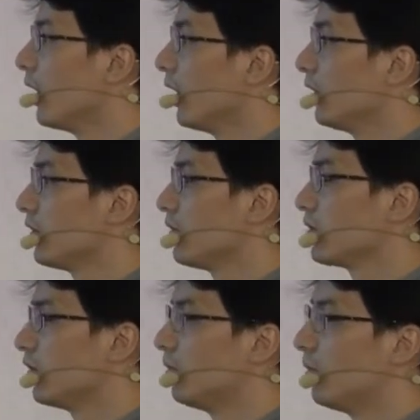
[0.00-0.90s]
And
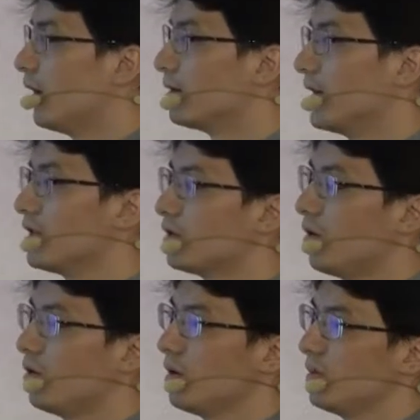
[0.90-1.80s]
also, there is
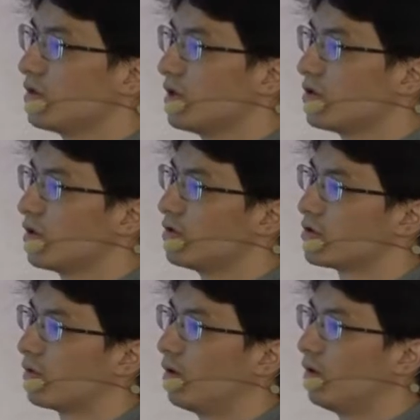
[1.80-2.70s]
no
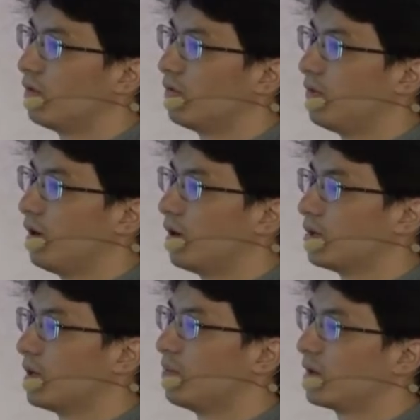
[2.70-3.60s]
limitations of
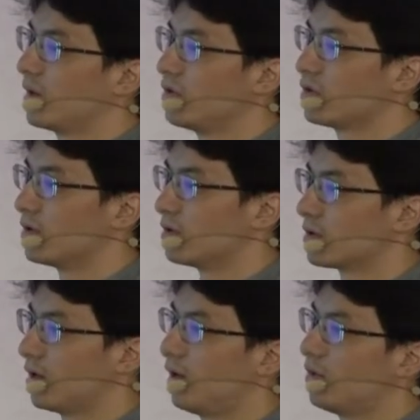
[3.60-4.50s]
the
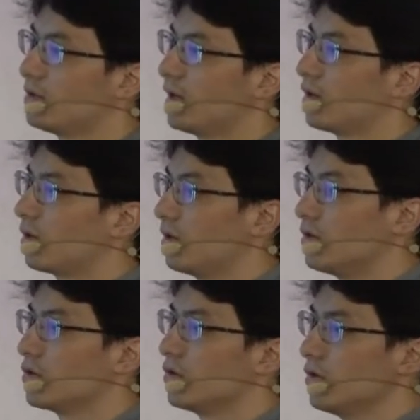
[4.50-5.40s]
applications, how they are
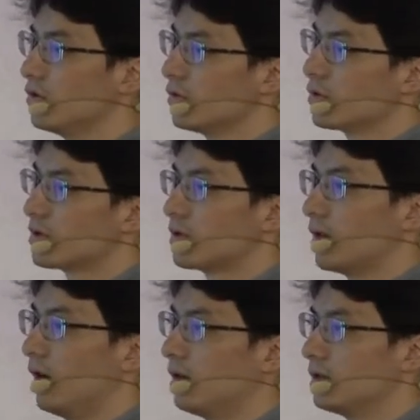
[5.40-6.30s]
going to use
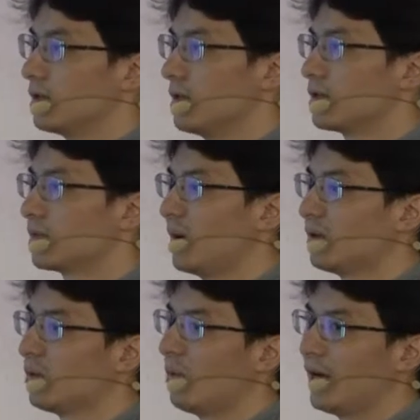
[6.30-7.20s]
these
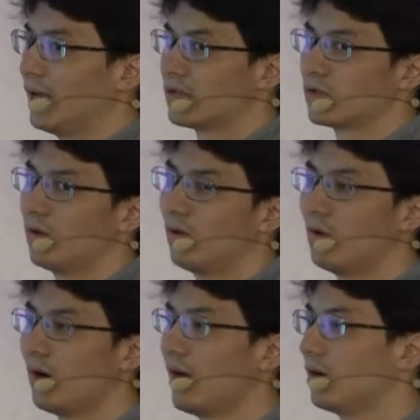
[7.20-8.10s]
bundle-wise
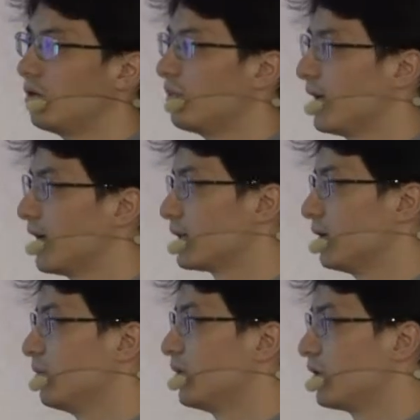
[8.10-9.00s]
or IOPS
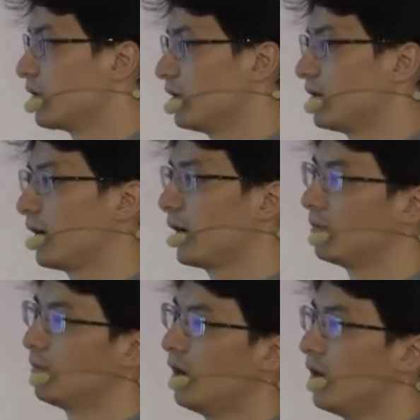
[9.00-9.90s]
limitations. They
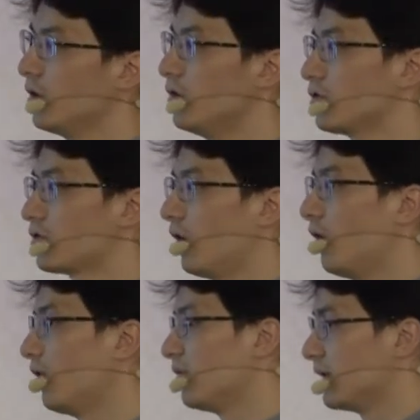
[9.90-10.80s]
can use
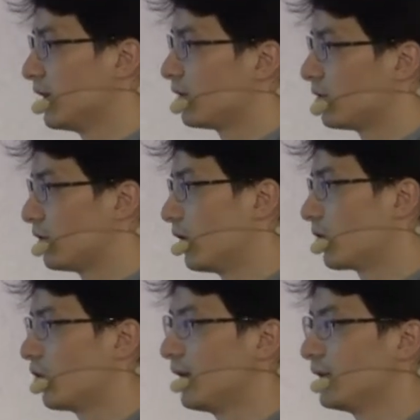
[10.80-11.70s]
all of the
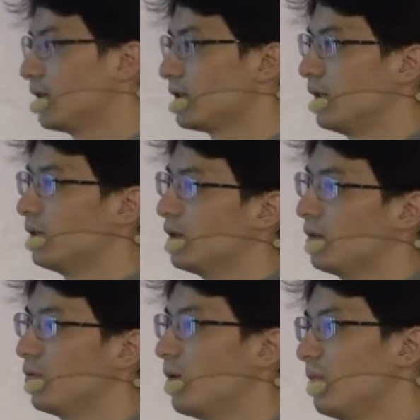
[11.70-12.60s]
credit
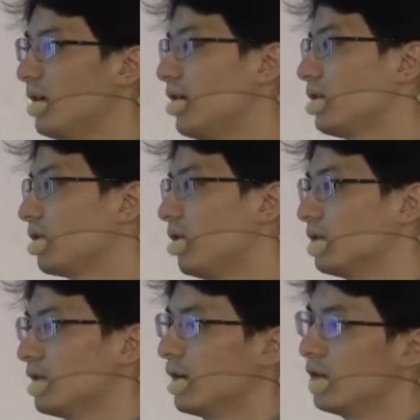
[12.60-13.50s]
in 1 minute,
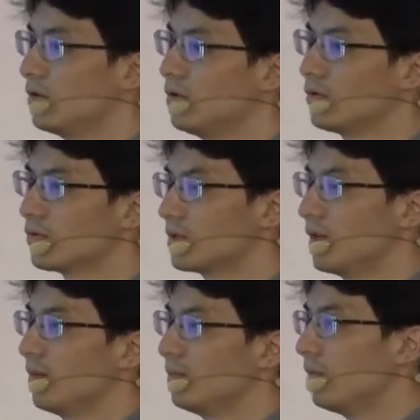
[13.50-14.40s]
or they can use
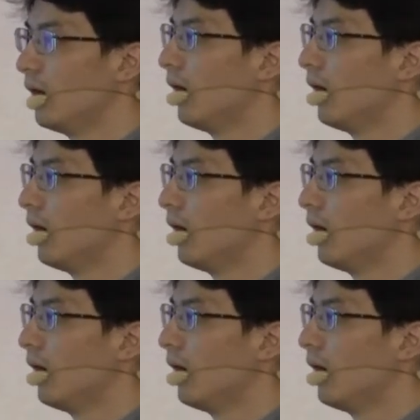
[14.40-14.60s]
them